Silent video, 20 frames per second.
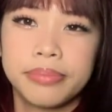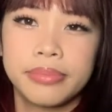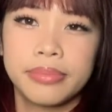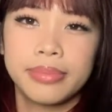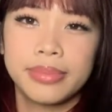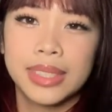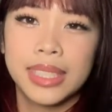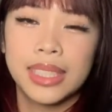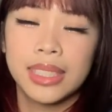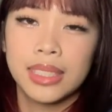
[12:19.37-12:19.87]

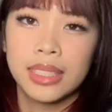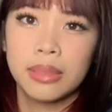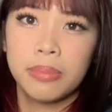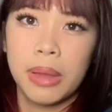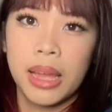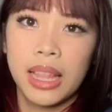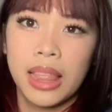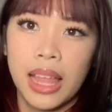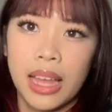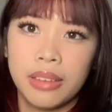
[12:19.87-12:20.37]
This is
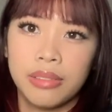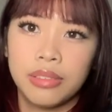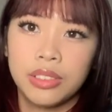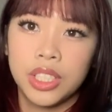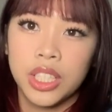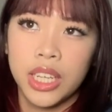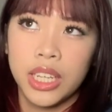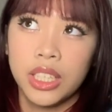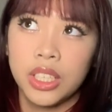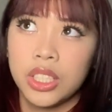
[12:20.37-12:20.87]
my life
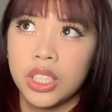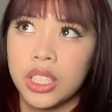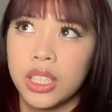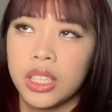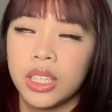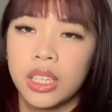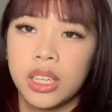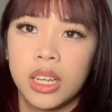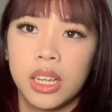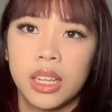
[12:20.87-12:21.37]

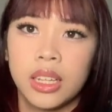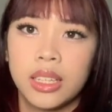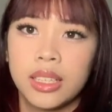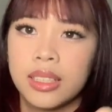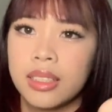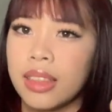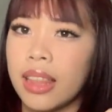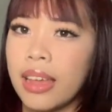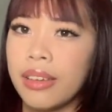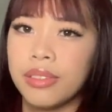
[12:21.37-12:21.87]
changing.
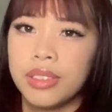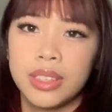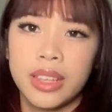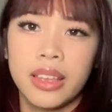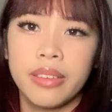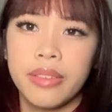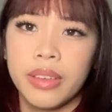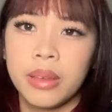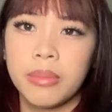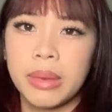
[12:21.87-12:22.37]
It's life
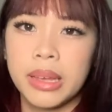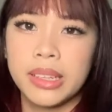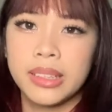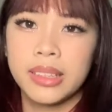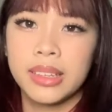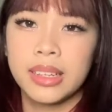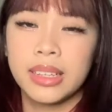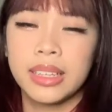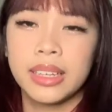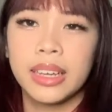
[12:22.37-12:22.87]
saving,
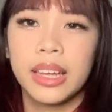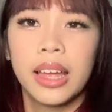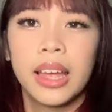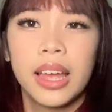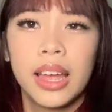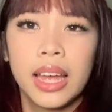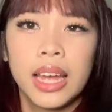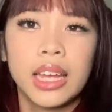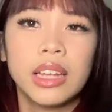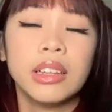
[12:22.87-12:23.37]
basically.
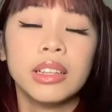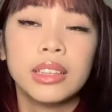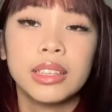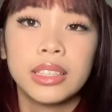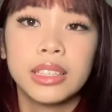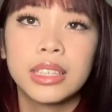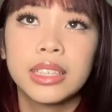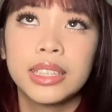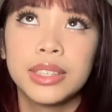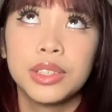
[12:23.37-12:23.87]
It
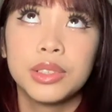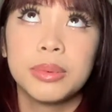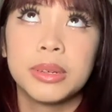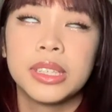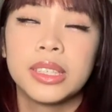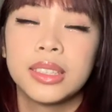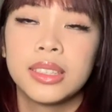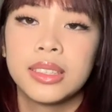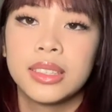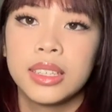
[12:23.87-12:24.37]
literally clears my
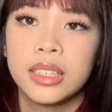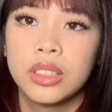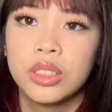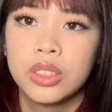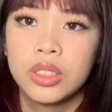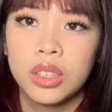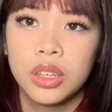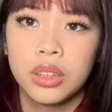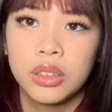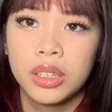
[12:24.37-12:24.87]
skin
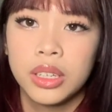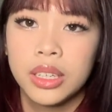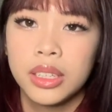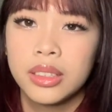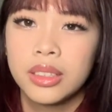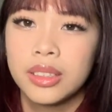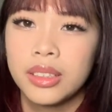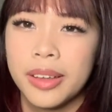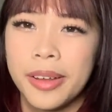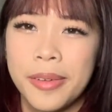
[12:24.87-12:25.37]
so
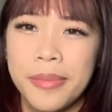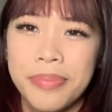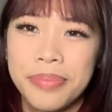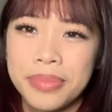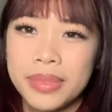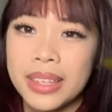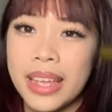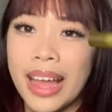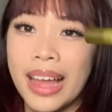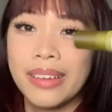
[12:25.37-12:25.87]
good. So
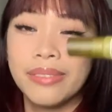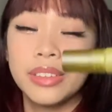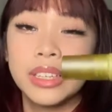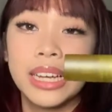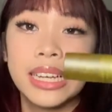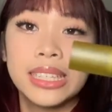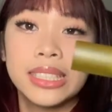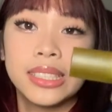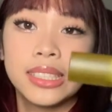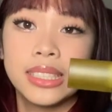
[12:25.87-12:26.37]
yeah, if you
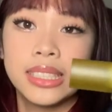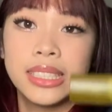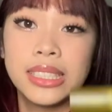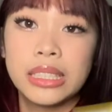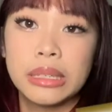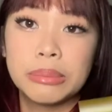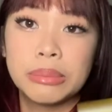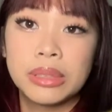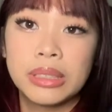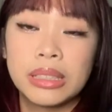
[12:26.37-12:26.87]
guys need
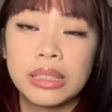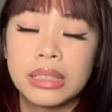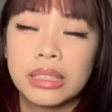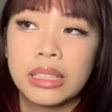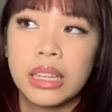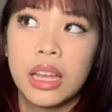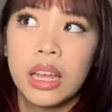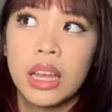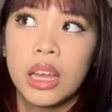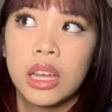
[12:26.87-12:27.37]
some
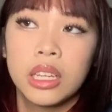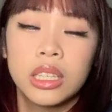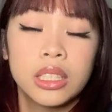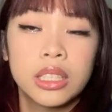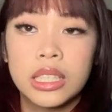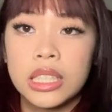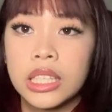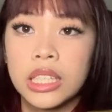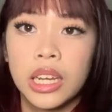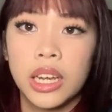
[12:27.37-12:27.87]

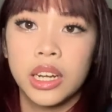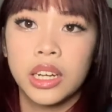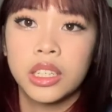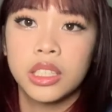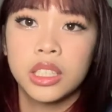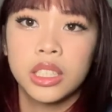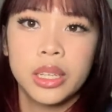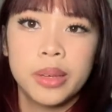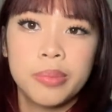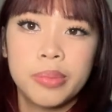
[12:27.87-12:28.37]

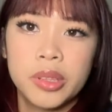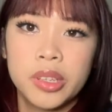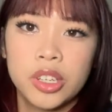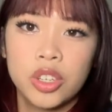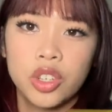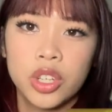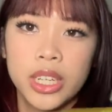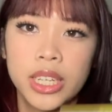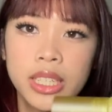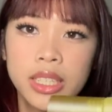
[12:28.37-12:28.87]
skincare tips and
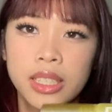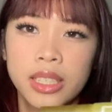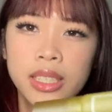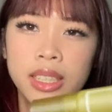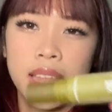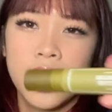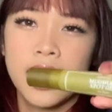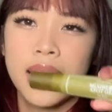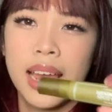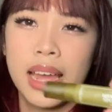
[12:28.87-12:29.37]
tricks,
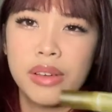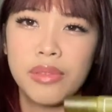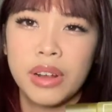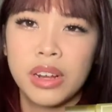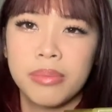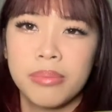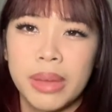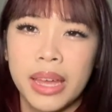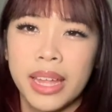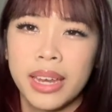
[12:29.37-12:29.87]
then I
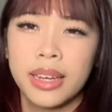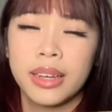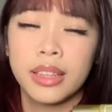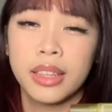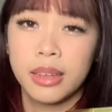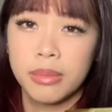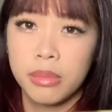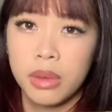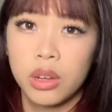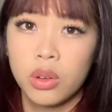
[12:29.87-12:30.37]
recommend
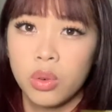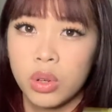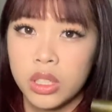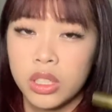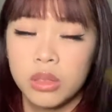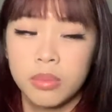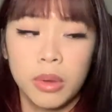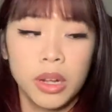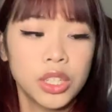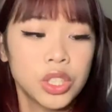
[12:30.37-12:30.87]
the Mugwort
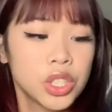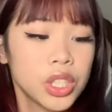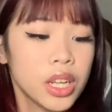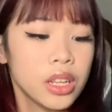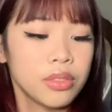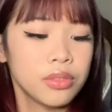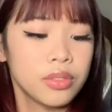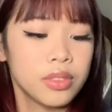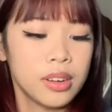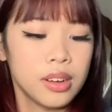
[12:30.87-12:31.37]
spot
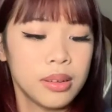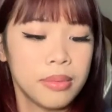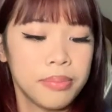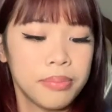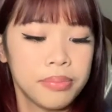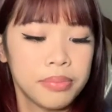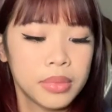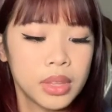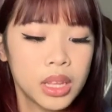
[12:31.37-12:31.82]
gel from